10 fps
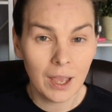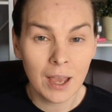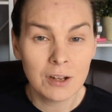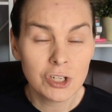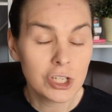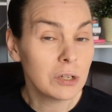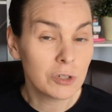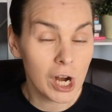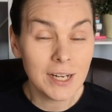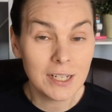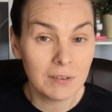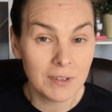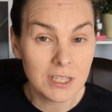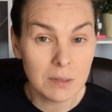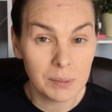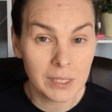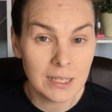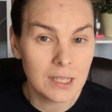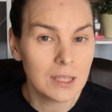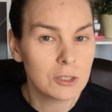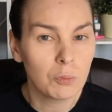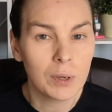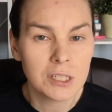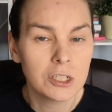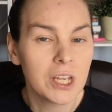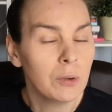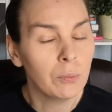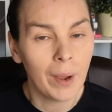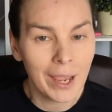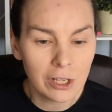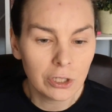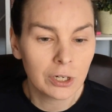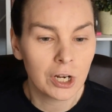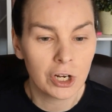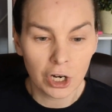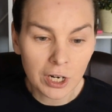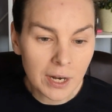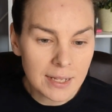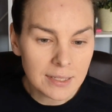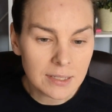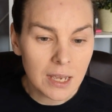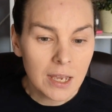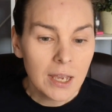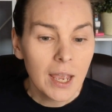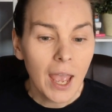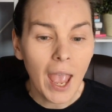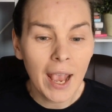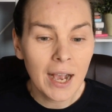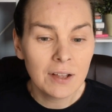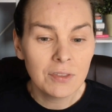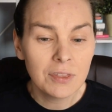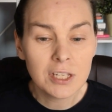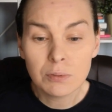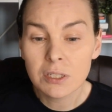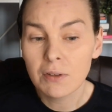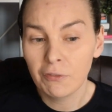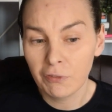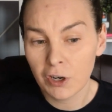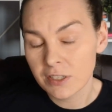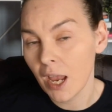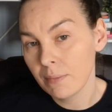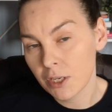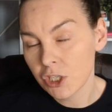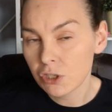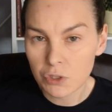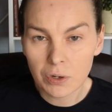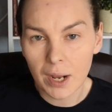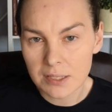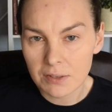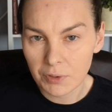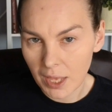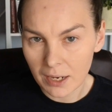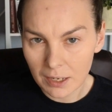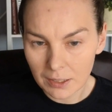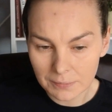and she tried to convince the police that this wasn't a regular occurrence, and this was the first time that she was aggressive with Hannah.